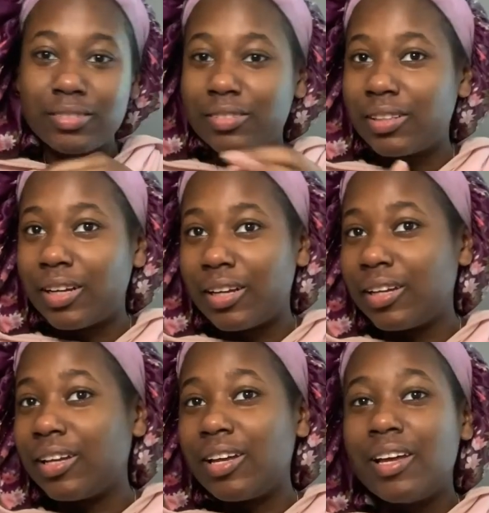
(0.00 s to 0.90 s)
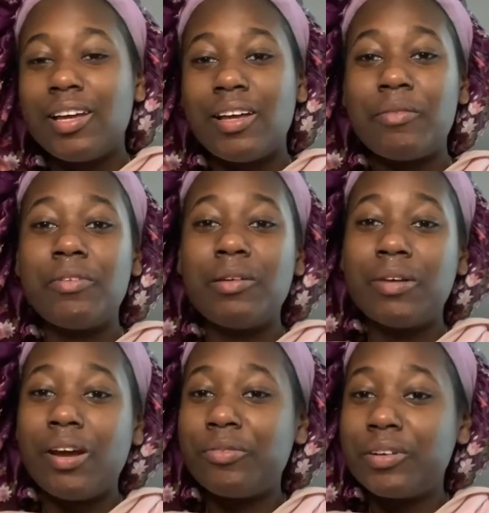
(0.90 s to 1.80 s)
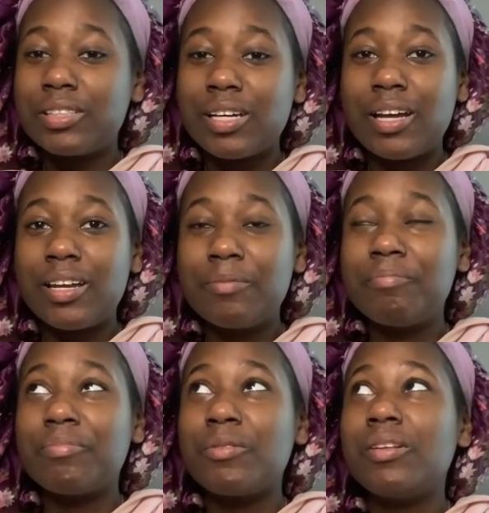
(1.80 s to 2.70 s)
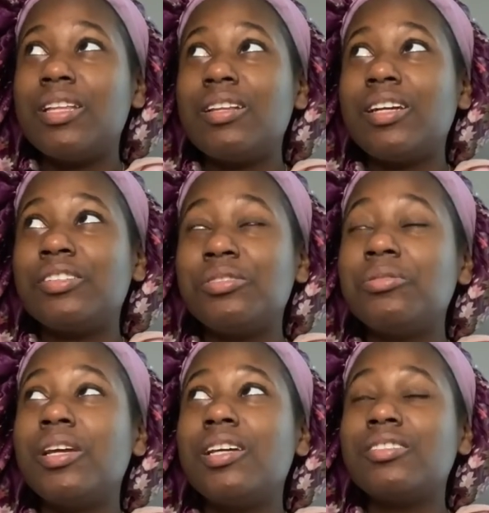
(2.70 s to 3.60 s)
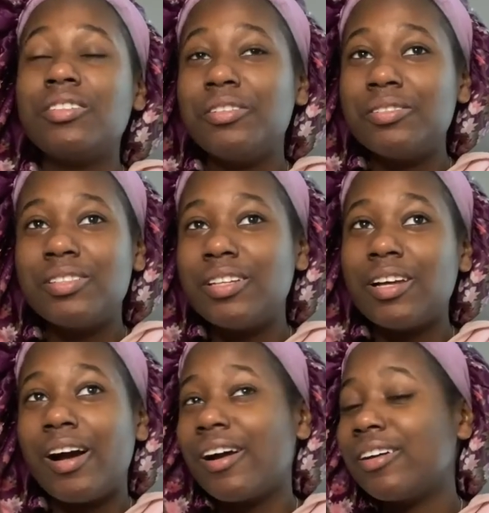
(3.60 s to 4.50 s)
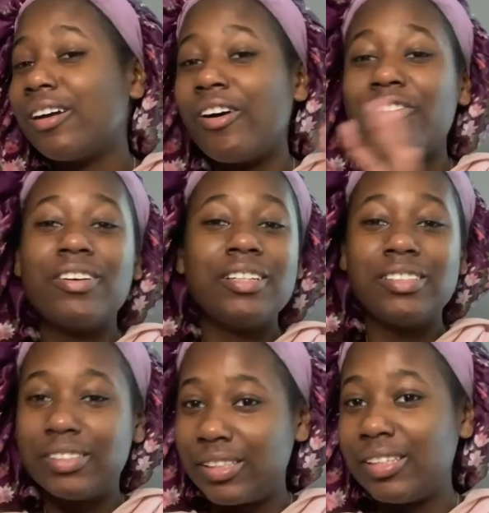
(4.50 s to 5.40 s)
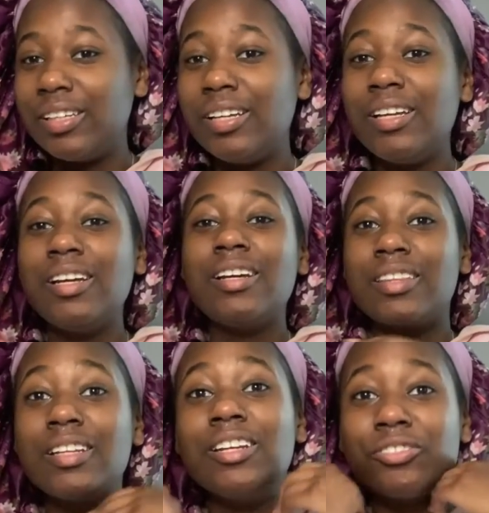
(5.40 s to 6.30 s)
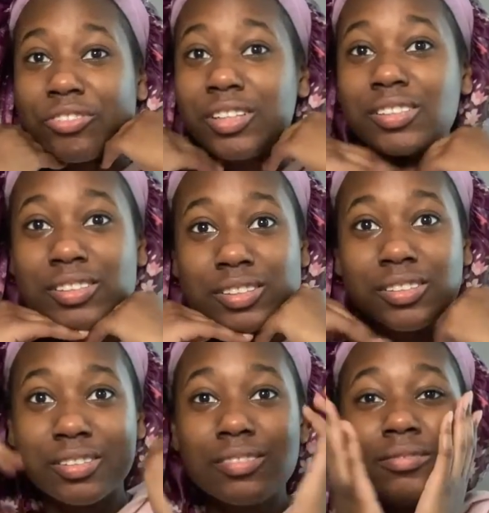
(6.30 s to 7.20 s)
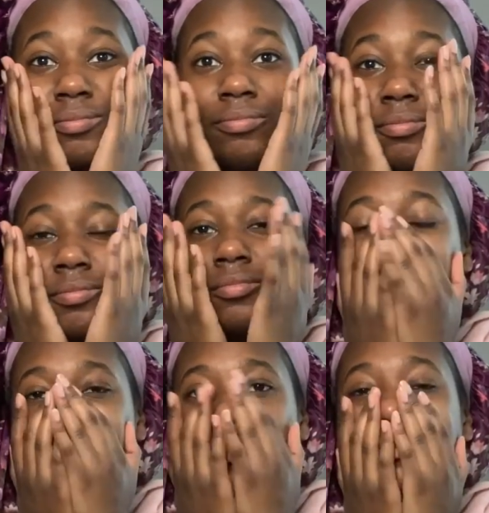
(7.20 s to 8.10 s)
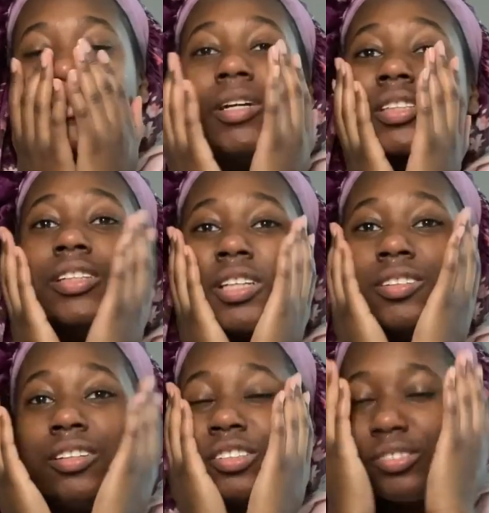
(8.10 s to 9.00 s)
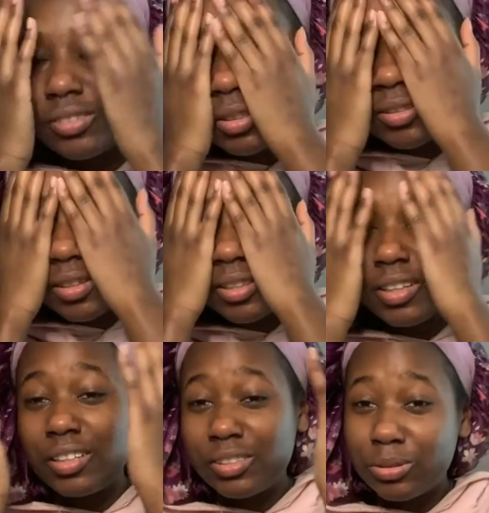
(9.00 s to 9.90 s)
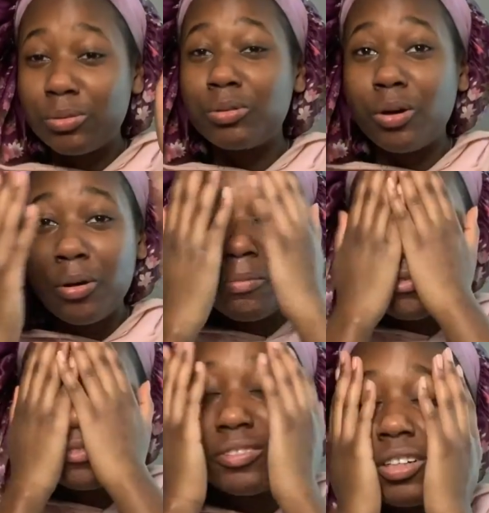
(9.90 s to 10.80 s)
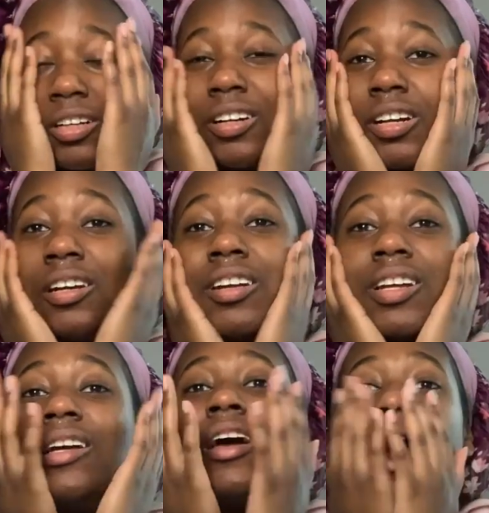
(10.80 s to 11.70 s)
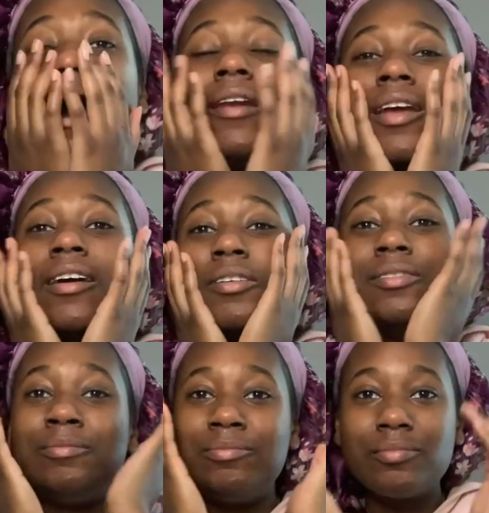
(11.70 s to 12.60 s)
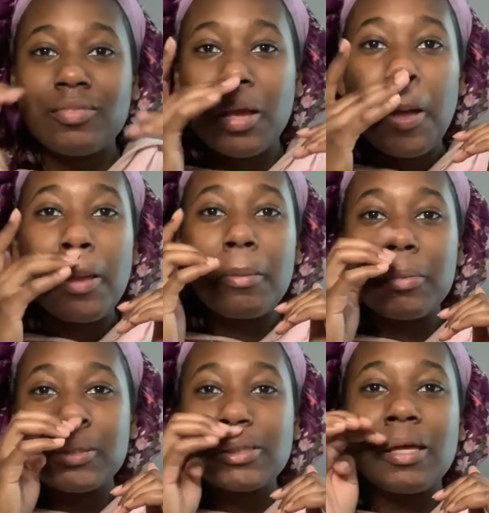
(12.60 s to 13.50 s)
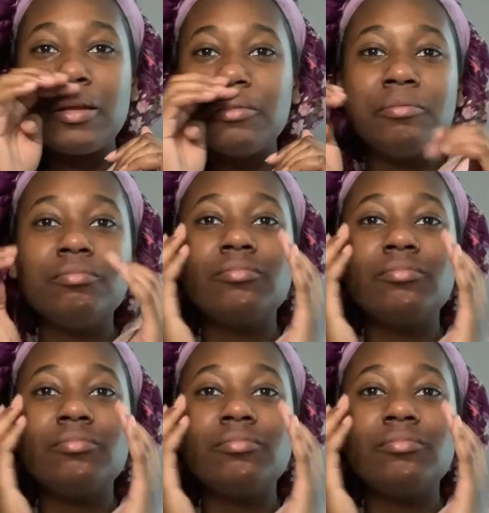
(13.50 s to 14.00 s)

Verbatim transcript: like and when I first got it, within like two days of using it, I could already see the difference. My skin looks looked so dull before, and now look at my skin.